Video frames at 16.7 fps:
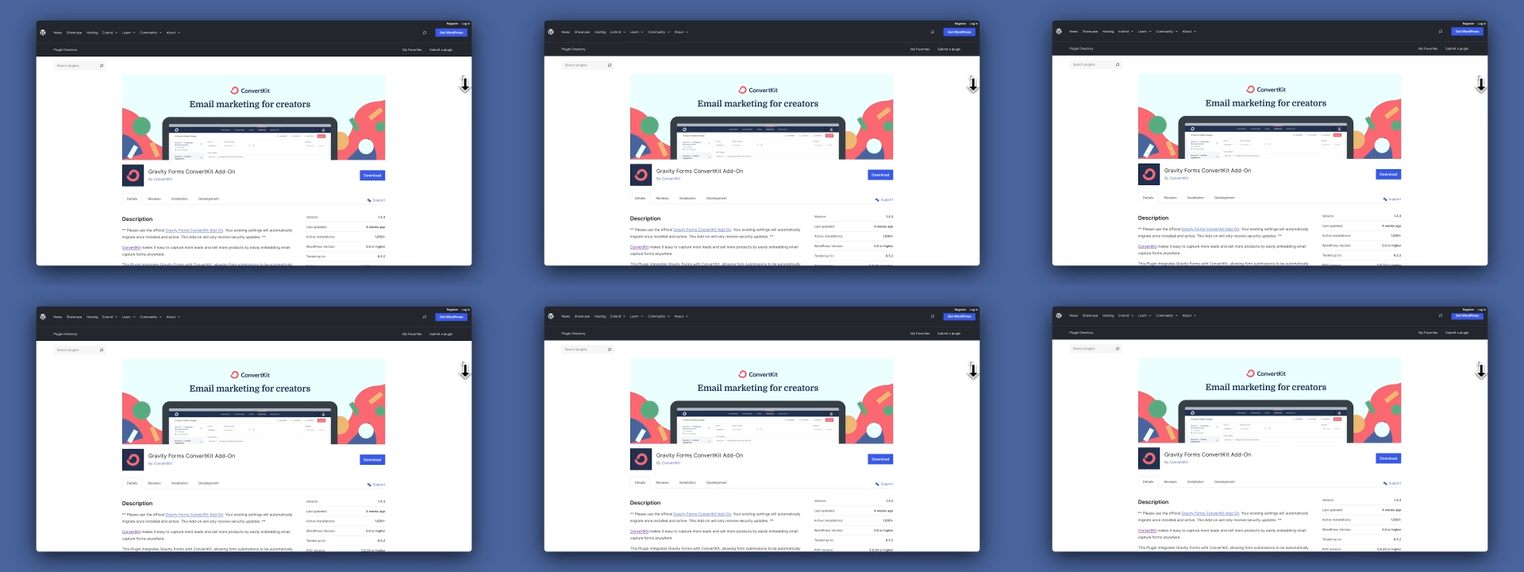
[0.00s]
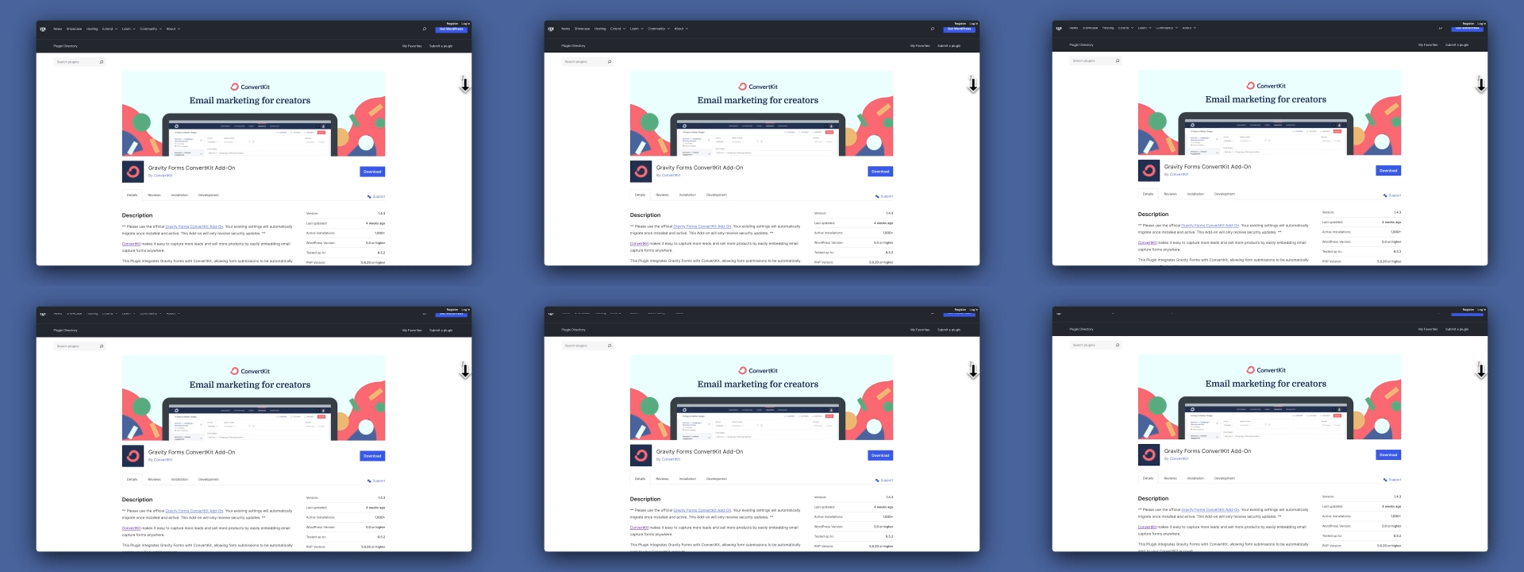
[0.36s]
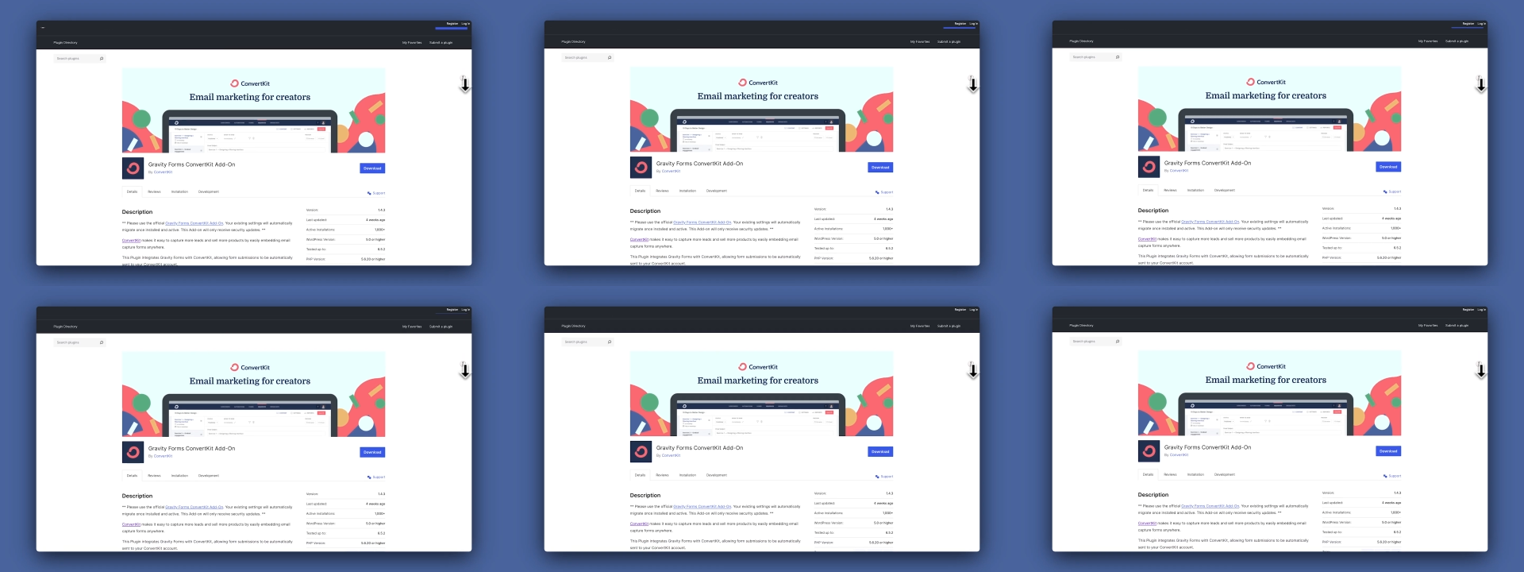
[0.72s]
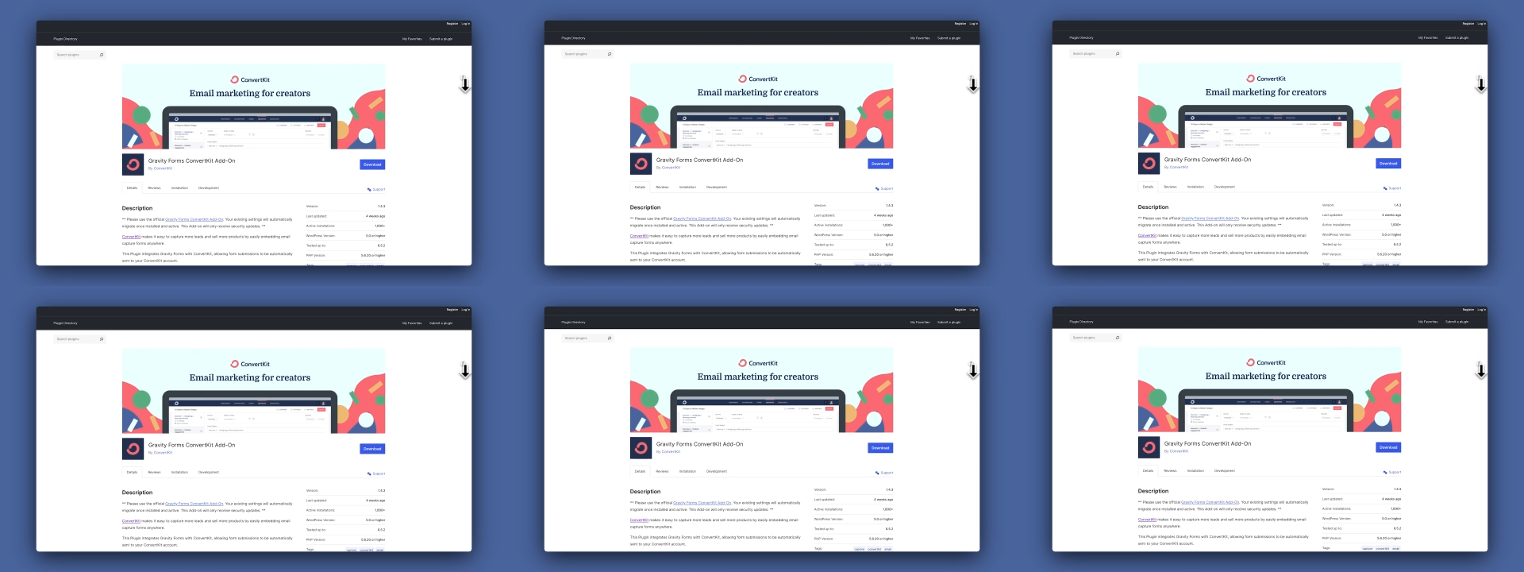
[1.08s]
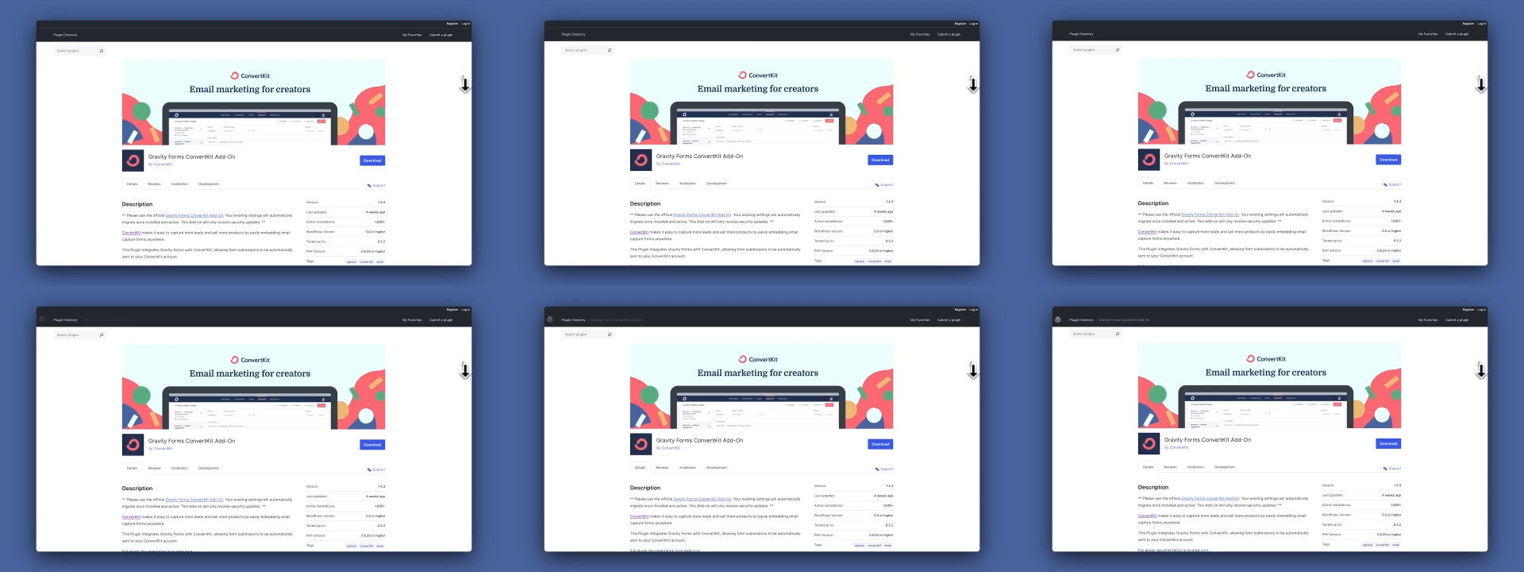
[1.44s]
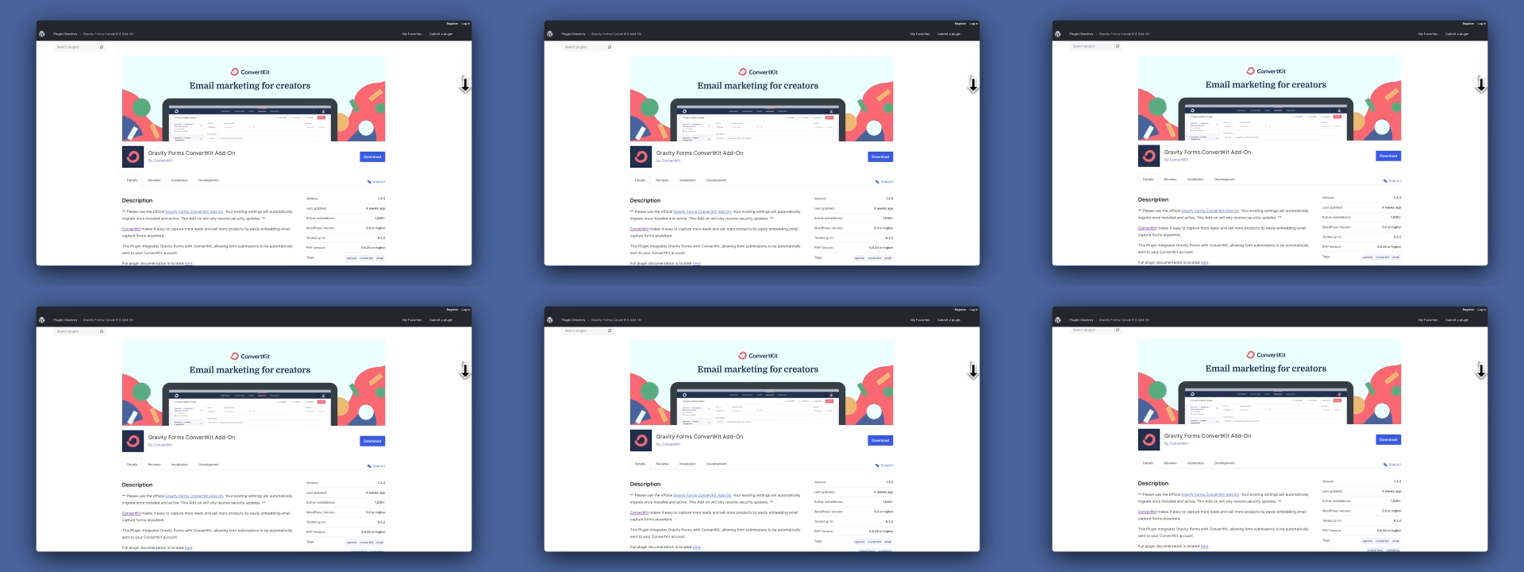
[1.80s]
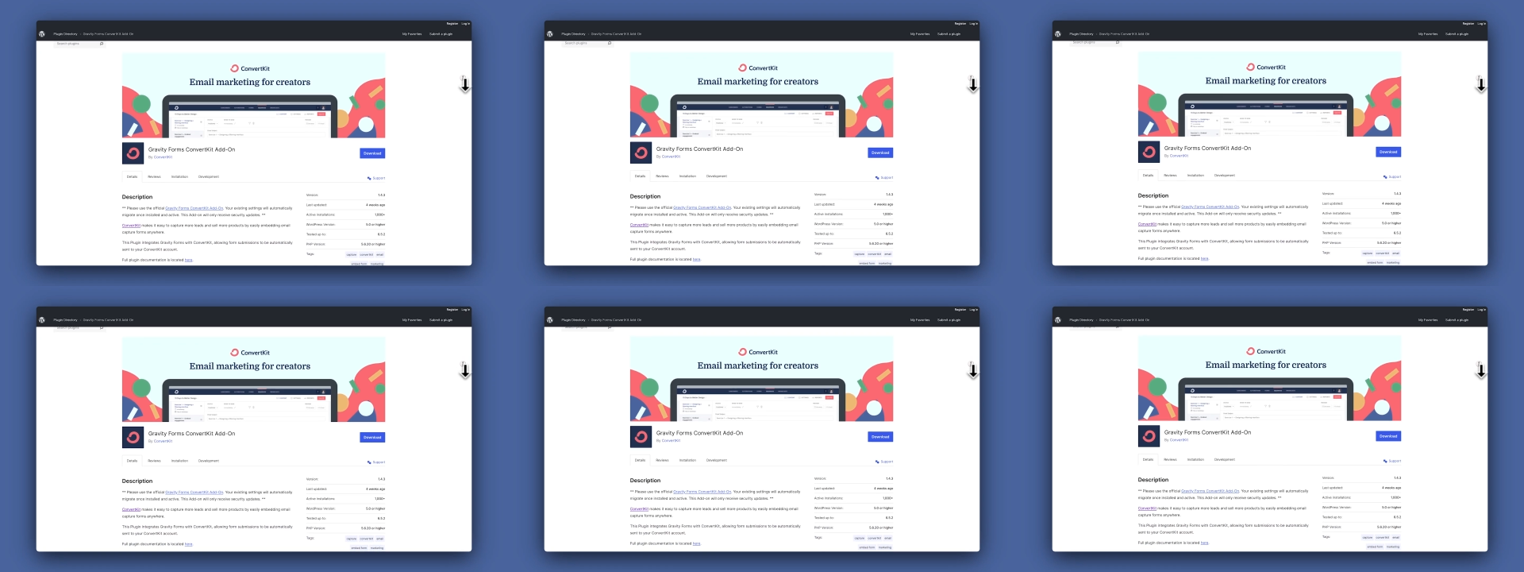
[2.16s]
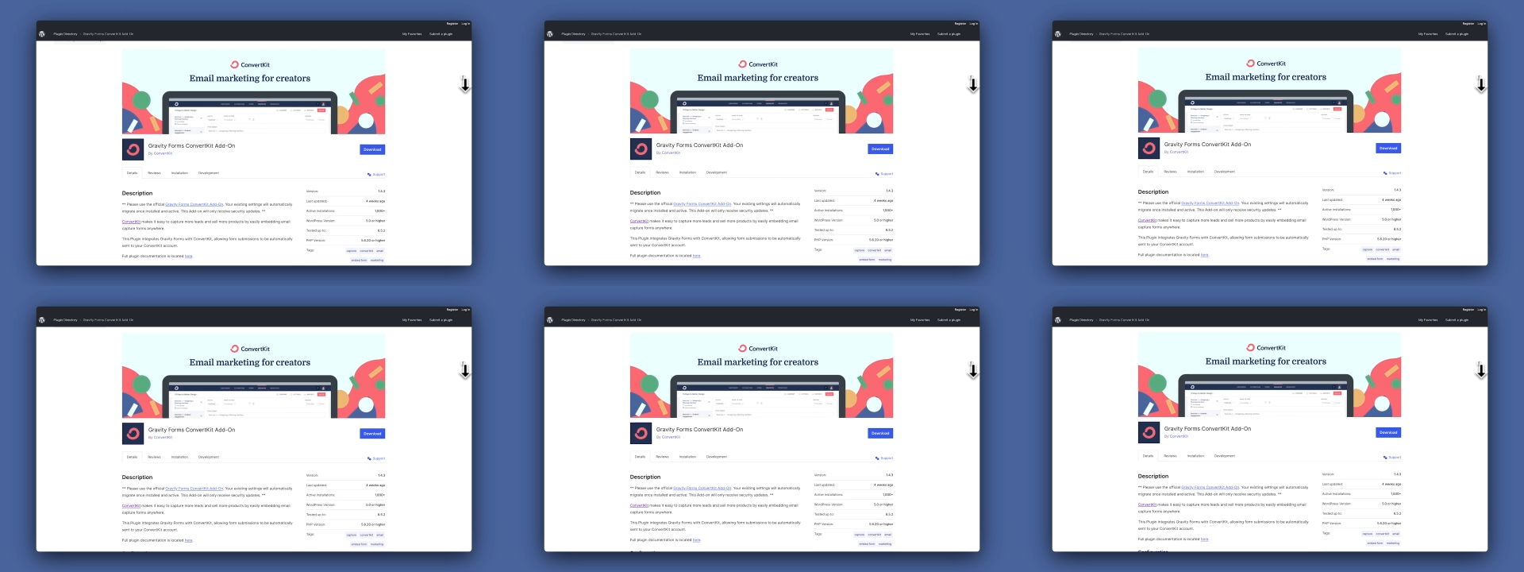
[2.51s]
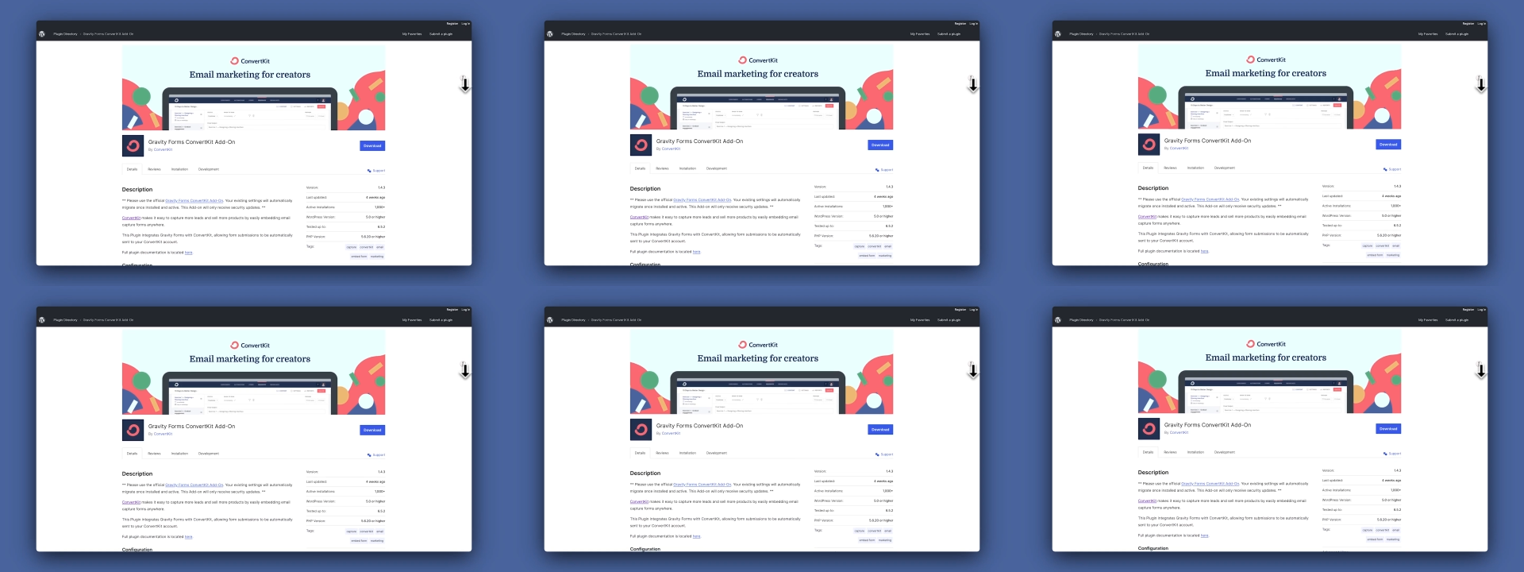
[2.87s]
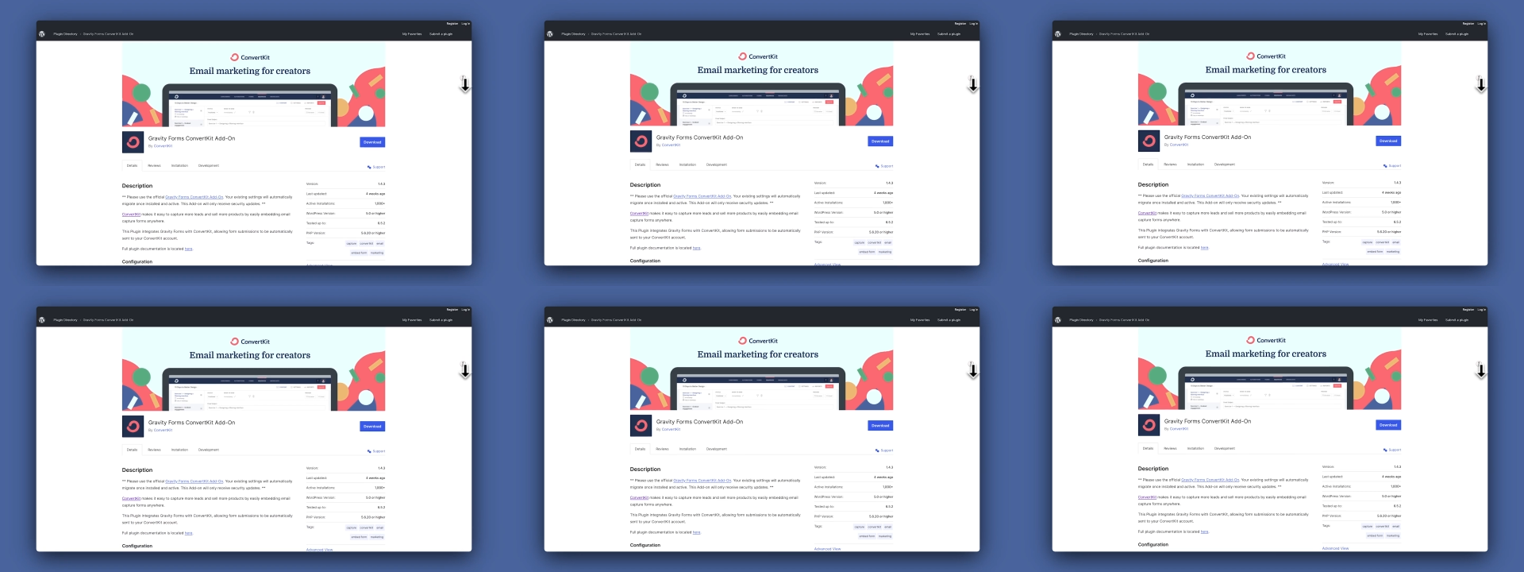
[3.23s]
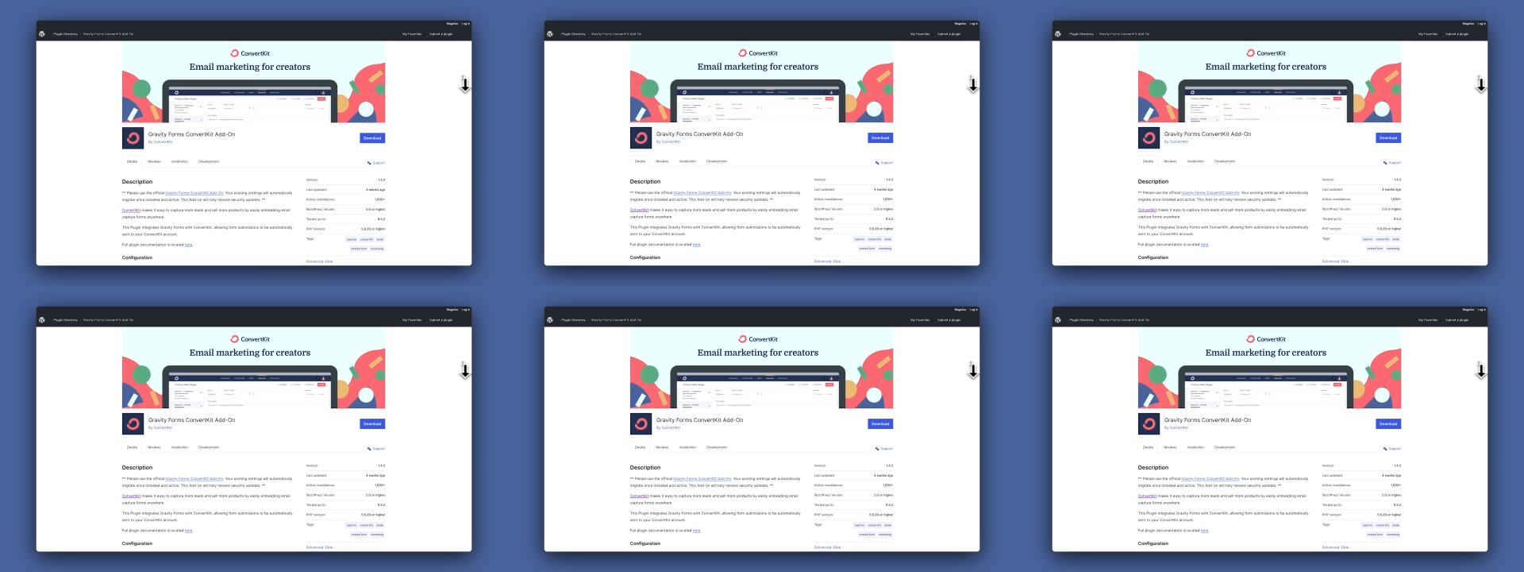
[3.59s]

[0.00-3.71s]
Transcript: No face is visible, so there are no lips to read.